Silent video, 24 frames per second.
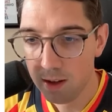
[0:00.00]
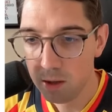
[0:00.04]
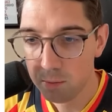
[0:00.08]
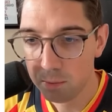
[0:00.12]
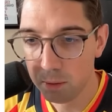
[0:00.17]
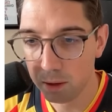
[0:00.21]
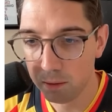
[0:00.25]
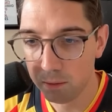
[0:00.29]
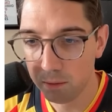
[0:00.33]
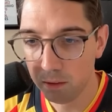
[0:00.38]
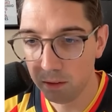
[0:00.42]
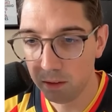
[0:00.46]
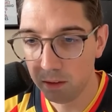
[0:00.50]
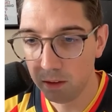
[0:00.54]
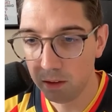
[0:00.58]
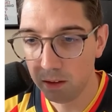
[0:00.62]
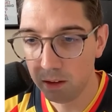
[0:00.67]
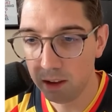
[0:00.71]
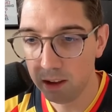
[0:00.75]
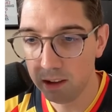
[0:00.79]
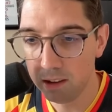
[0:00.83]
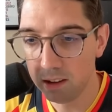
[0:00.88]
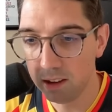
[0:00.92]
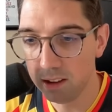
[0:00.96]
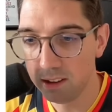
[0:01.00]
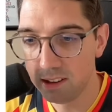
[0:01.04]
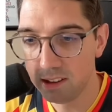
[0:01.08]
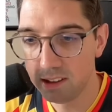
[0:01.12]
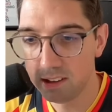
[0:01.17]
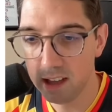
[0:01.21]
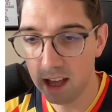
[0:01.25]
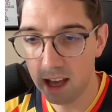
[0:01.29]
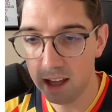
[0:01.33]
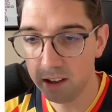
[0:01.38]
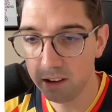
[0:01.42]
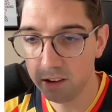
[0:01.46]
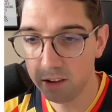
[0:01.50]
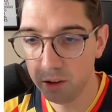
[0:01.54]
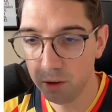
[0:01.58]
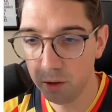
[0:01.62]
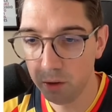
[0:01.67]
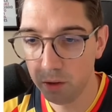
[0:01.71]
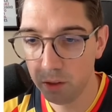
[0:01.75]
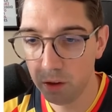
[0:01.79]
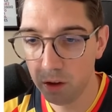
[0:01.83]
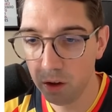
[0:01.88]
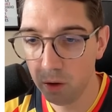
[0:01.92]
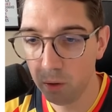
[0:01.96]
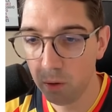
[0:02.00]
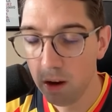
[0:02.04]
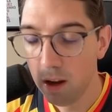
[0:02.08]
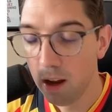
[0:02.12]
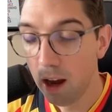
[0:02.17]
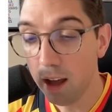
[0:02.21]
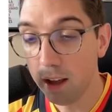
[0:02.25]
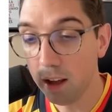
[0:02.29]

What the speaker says: But it's his attitude, though.